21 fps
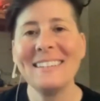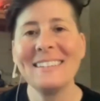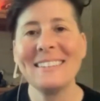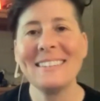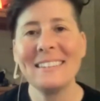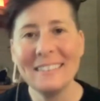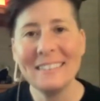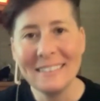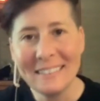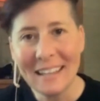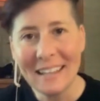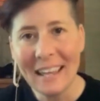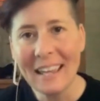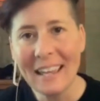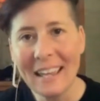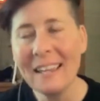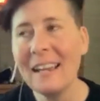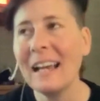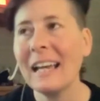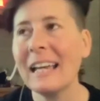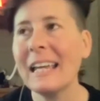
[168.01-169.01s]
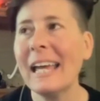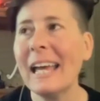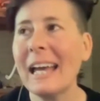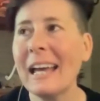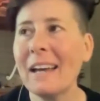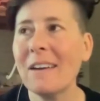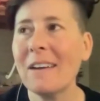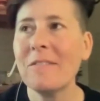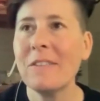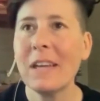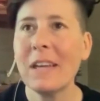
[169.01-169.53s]
Today, I
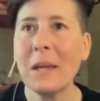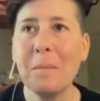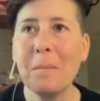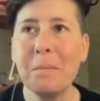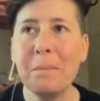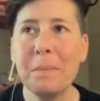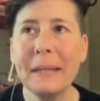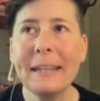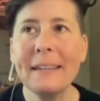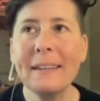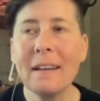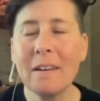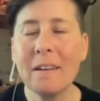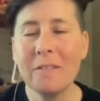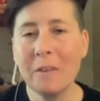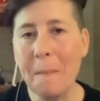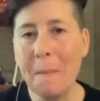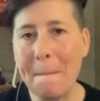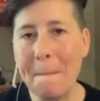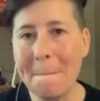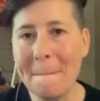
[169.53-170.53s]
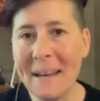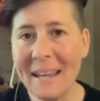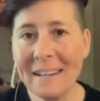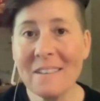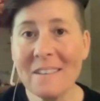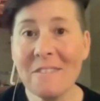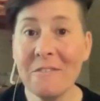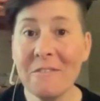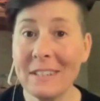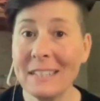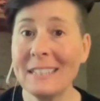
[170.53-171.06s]
have a bit of a
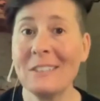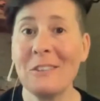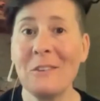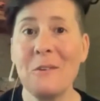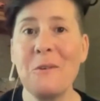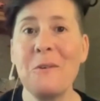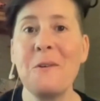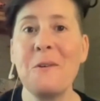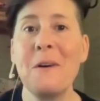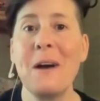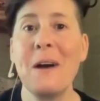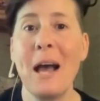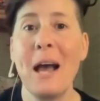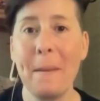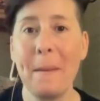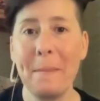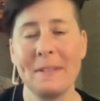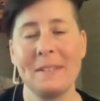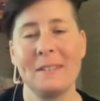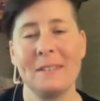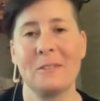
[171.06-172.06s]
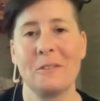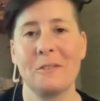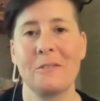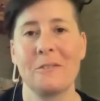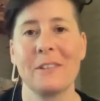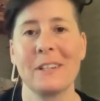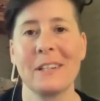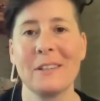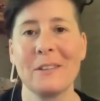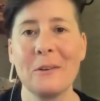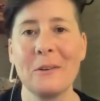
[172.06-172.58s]
metaphysical episode
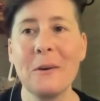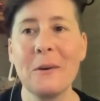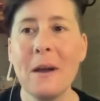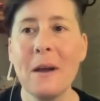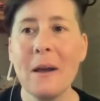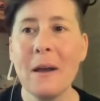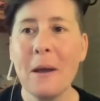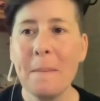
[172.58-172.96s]
for you,